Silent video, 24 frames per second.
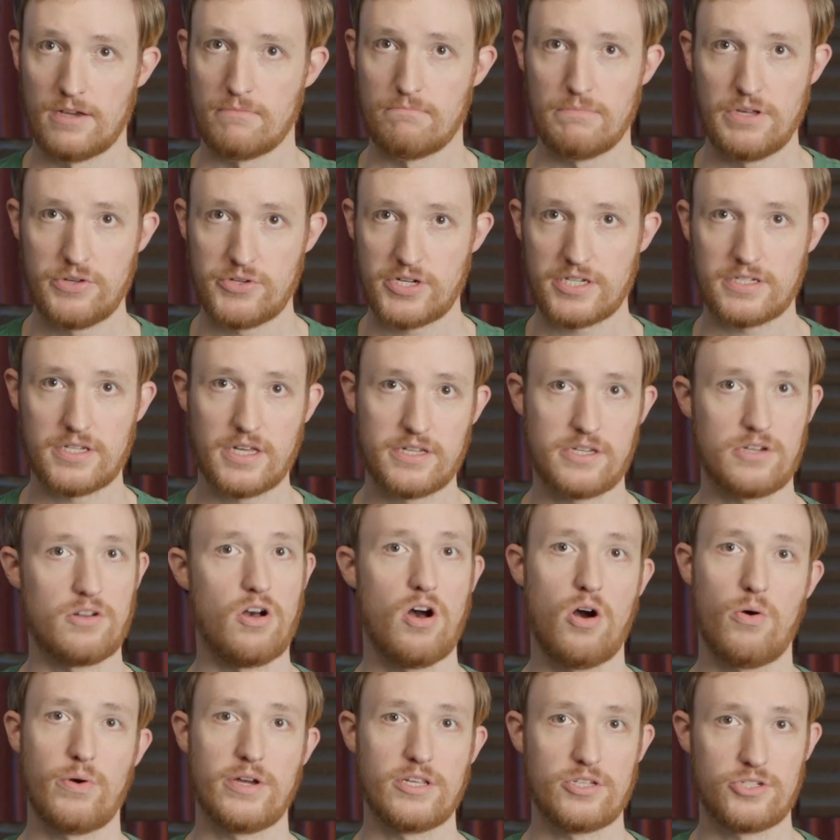Music doesn't
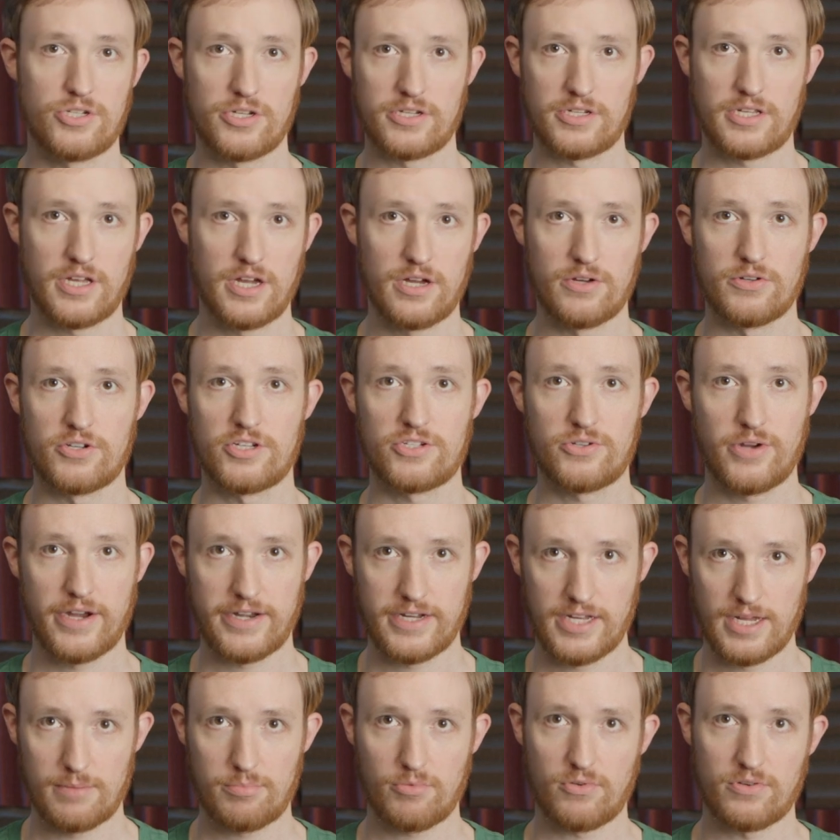always just go
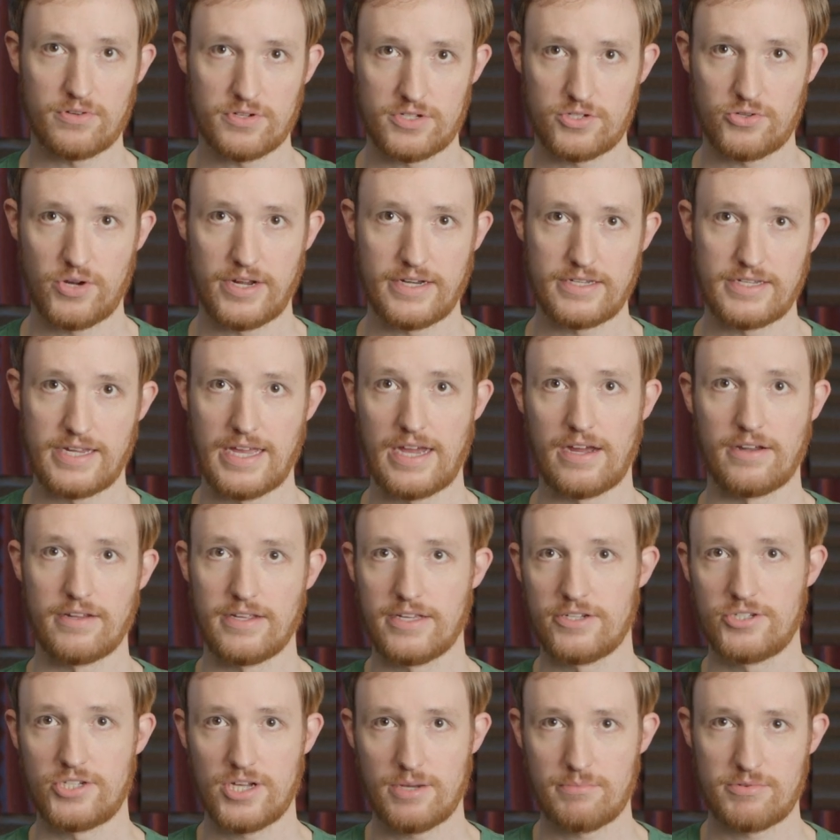straight up or straight down.
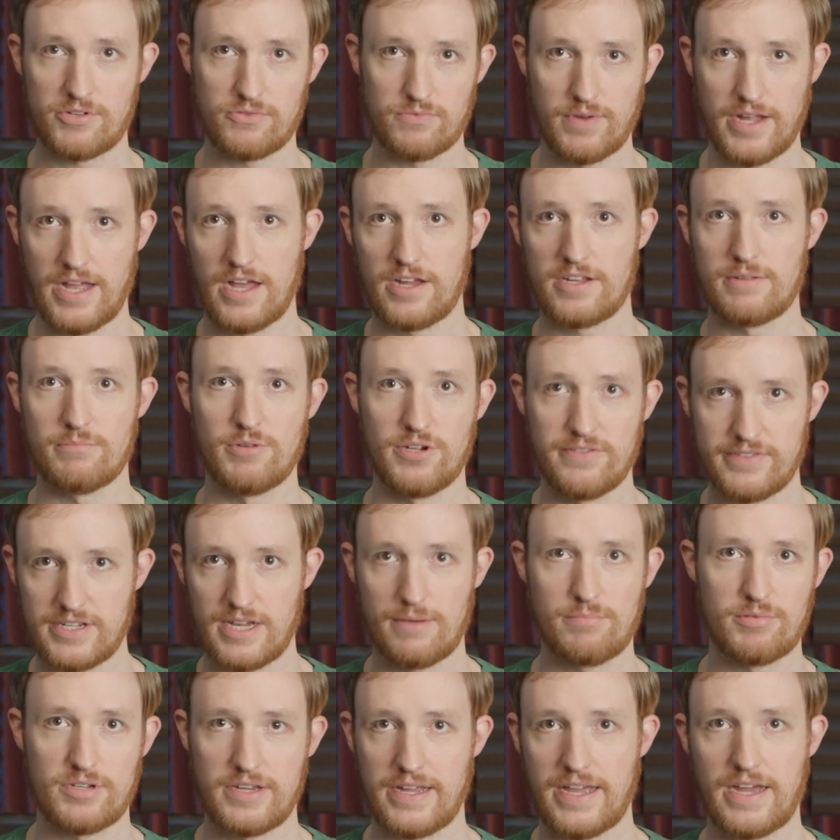It jumps around, it moves
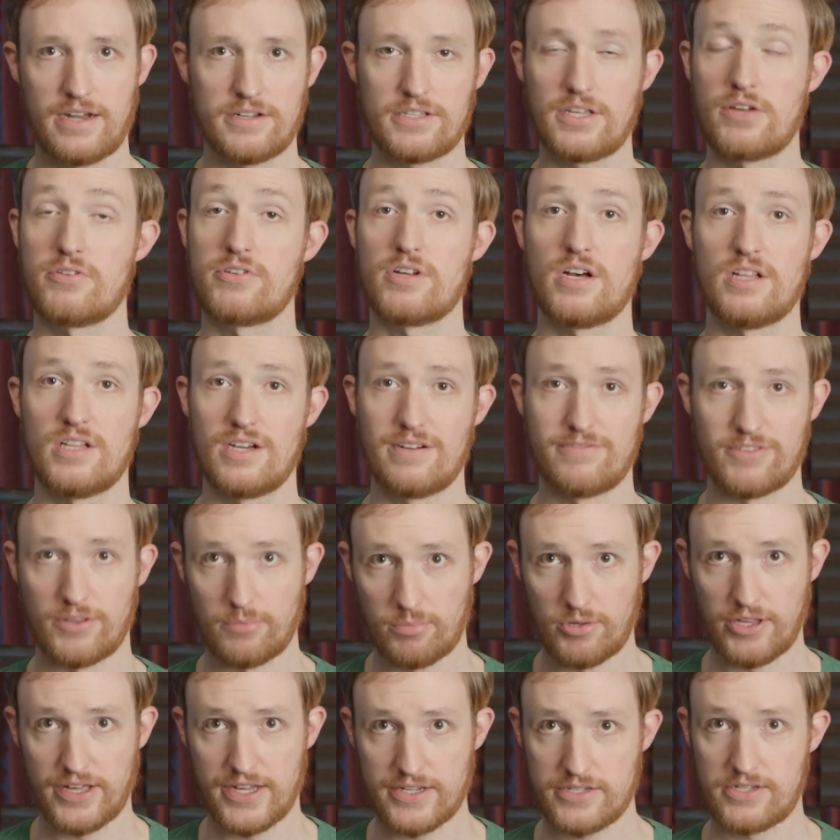up and down, it goes all over the
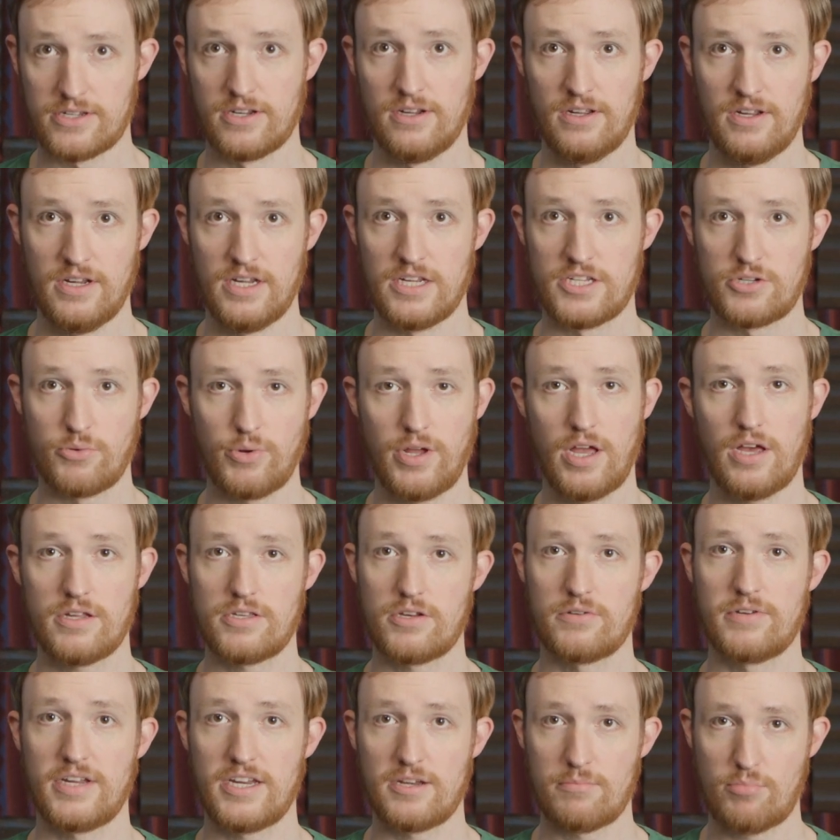place. So we
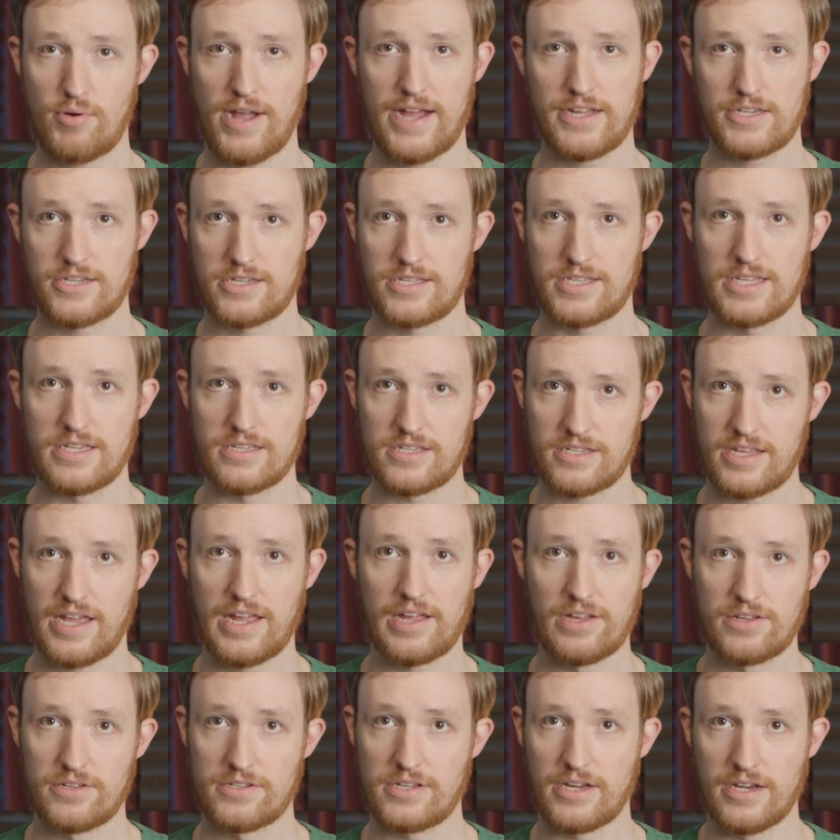also need to practice these
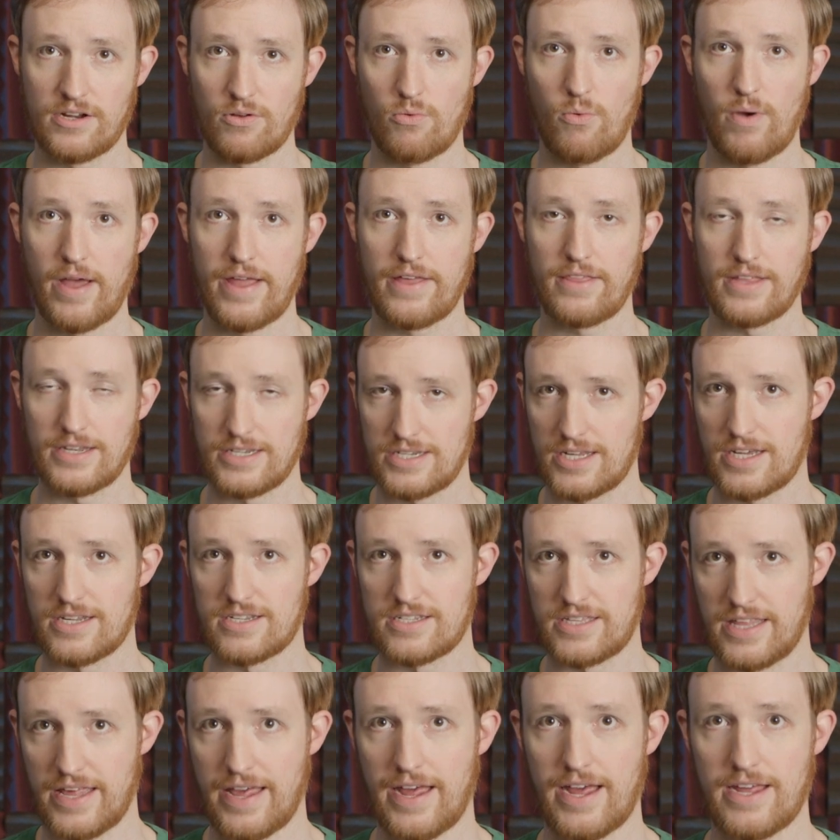scales in a way that
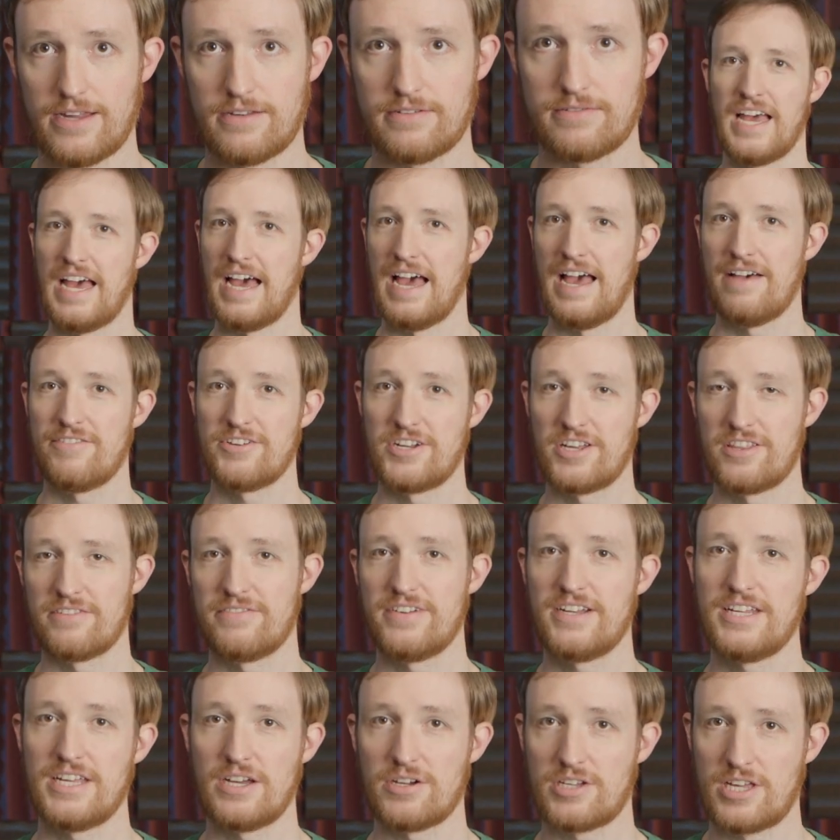does that. I have another
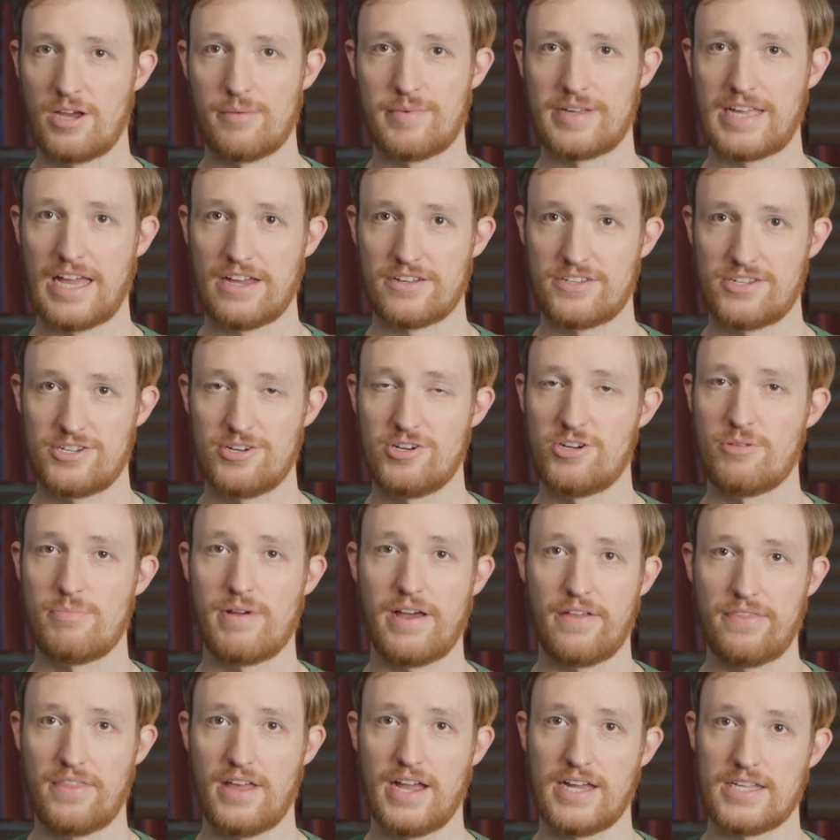video coming out soon
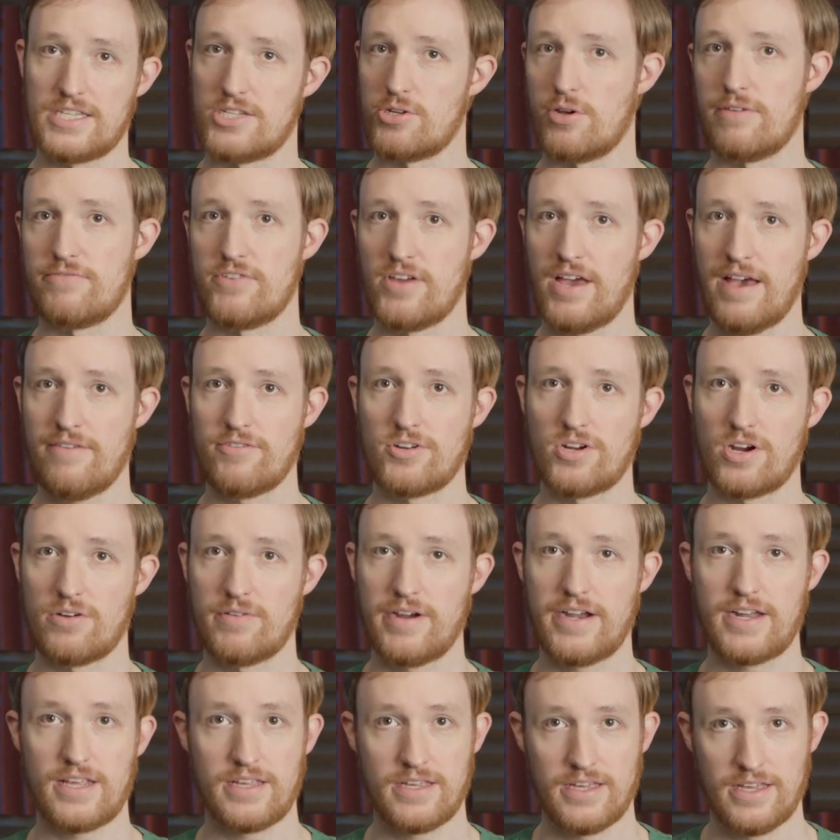about that, so if you haven't
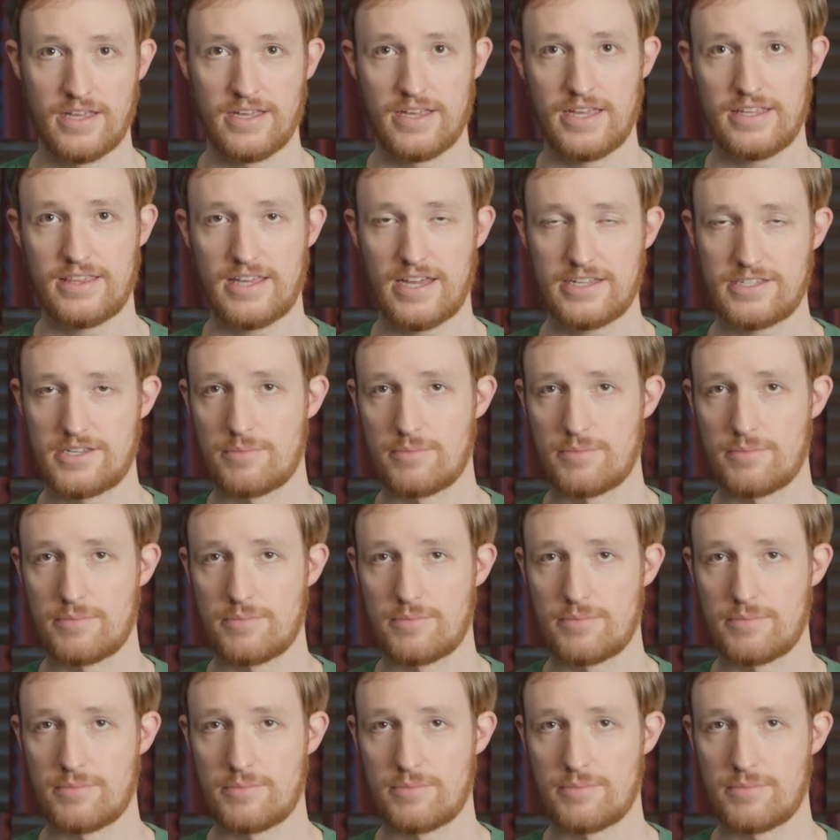already, hit that